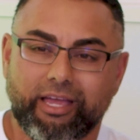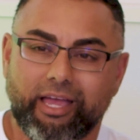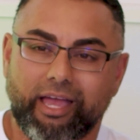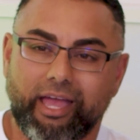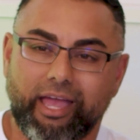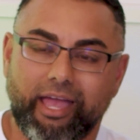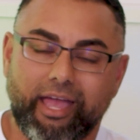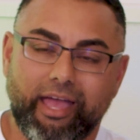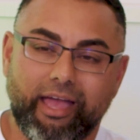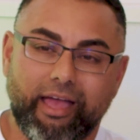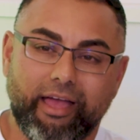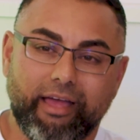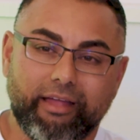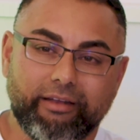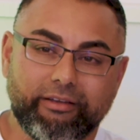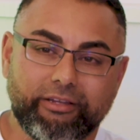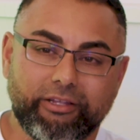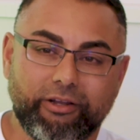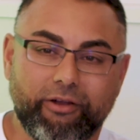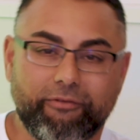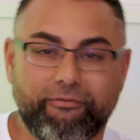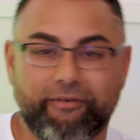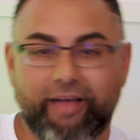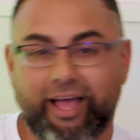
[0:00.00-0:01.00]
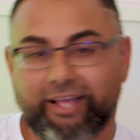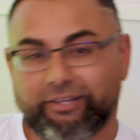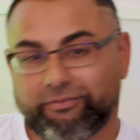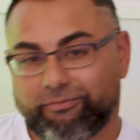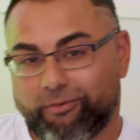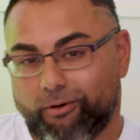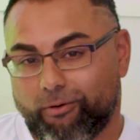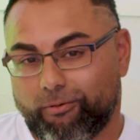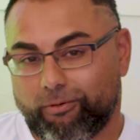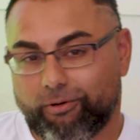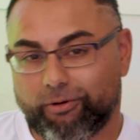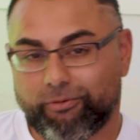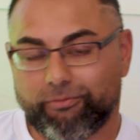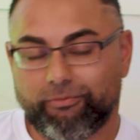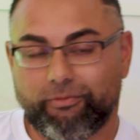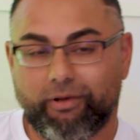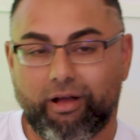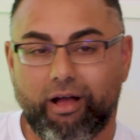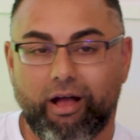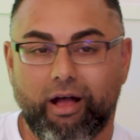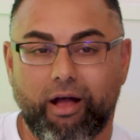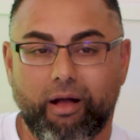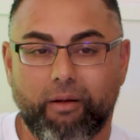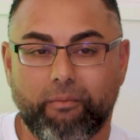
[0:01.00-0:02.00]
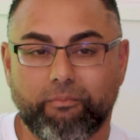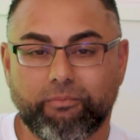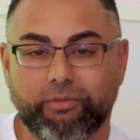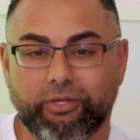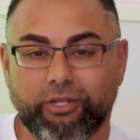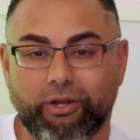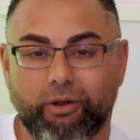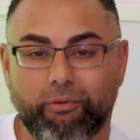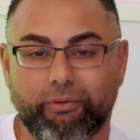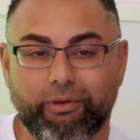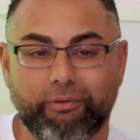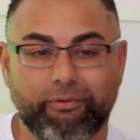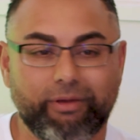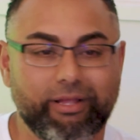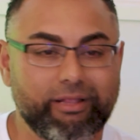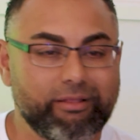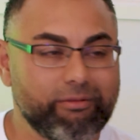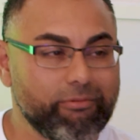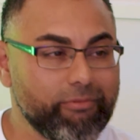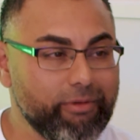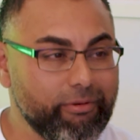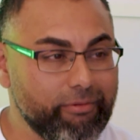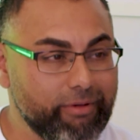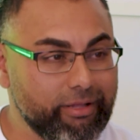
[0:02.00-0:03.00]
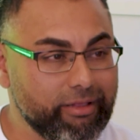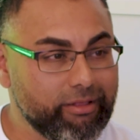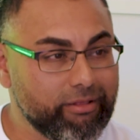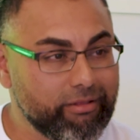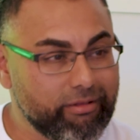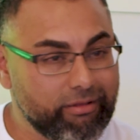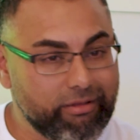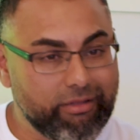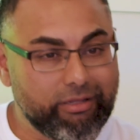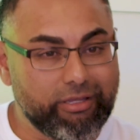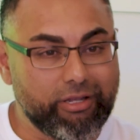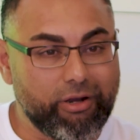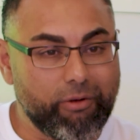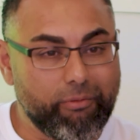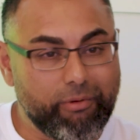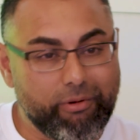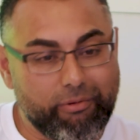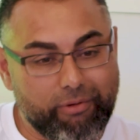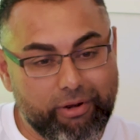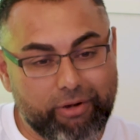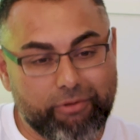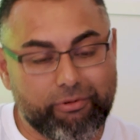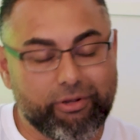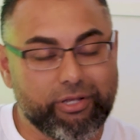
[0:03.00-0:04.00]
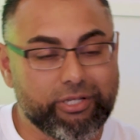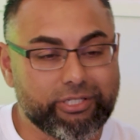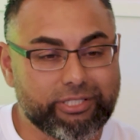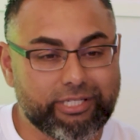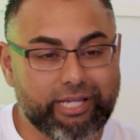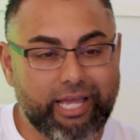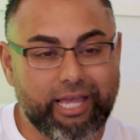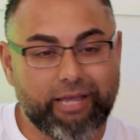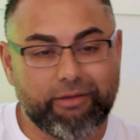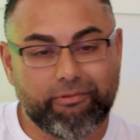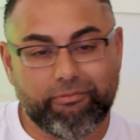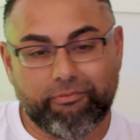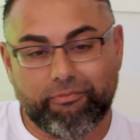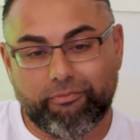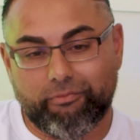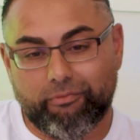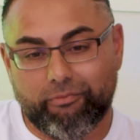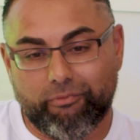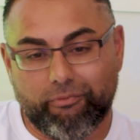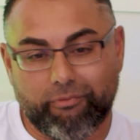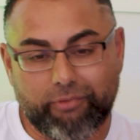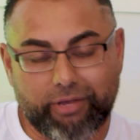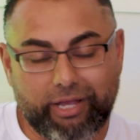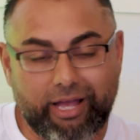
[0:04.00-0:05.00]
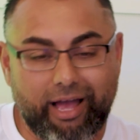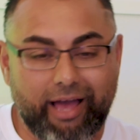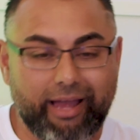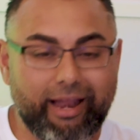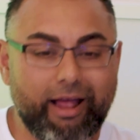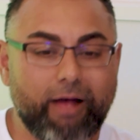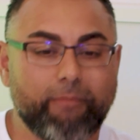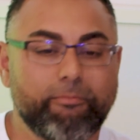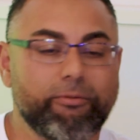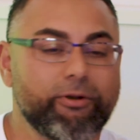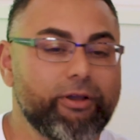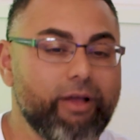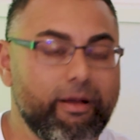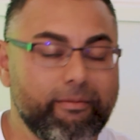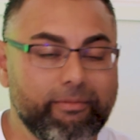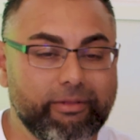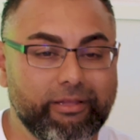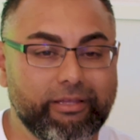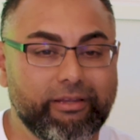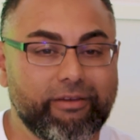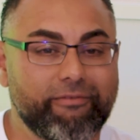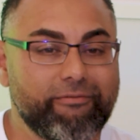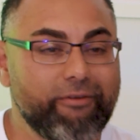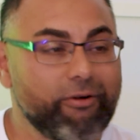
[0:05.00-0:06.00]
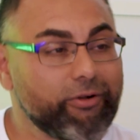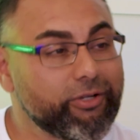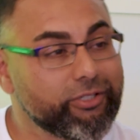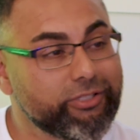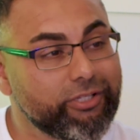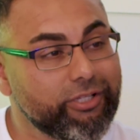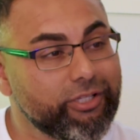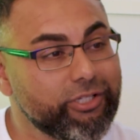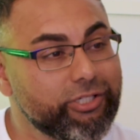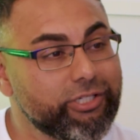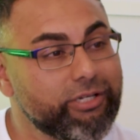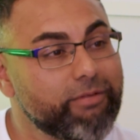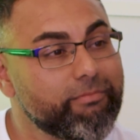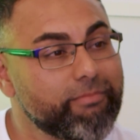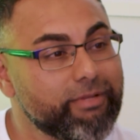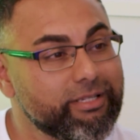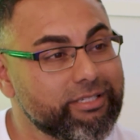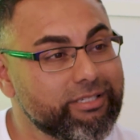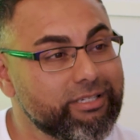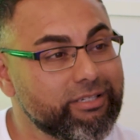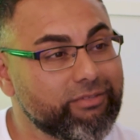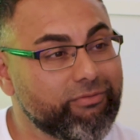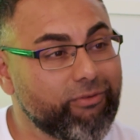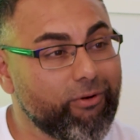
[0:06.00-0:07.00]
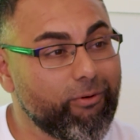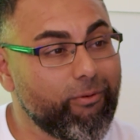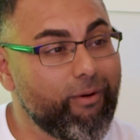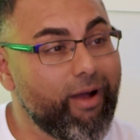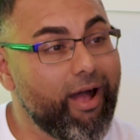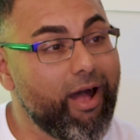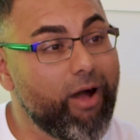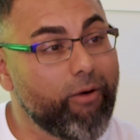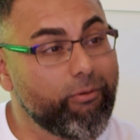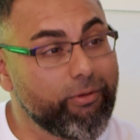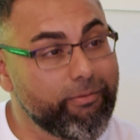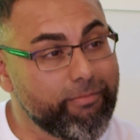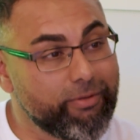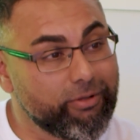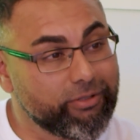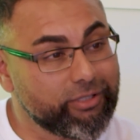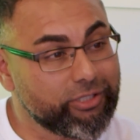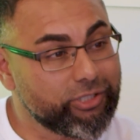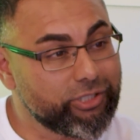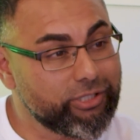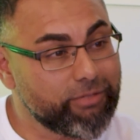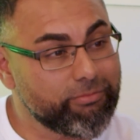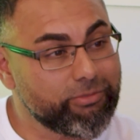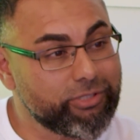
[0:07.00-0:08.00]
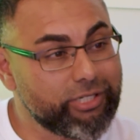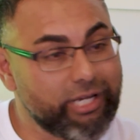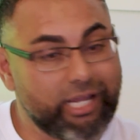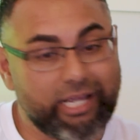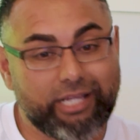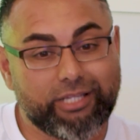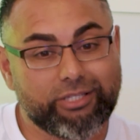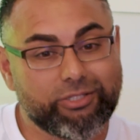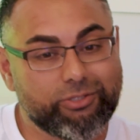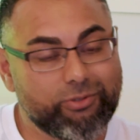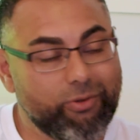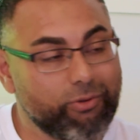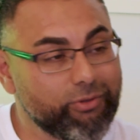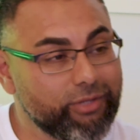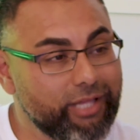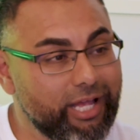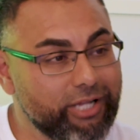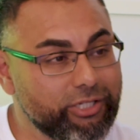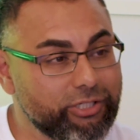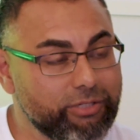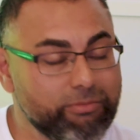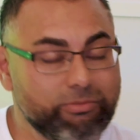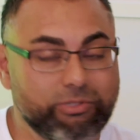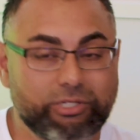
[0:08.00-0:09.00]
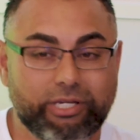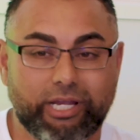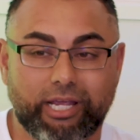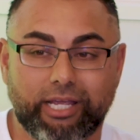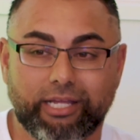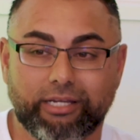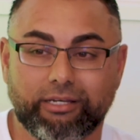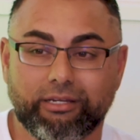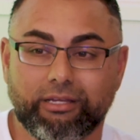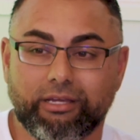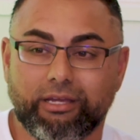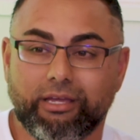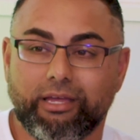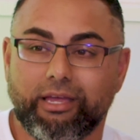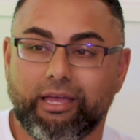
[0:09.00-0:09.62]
And, fast forward, we were in real estate. We got out predominantly to focus on the gym business for a while. We built a gym chain, sold that gym chain.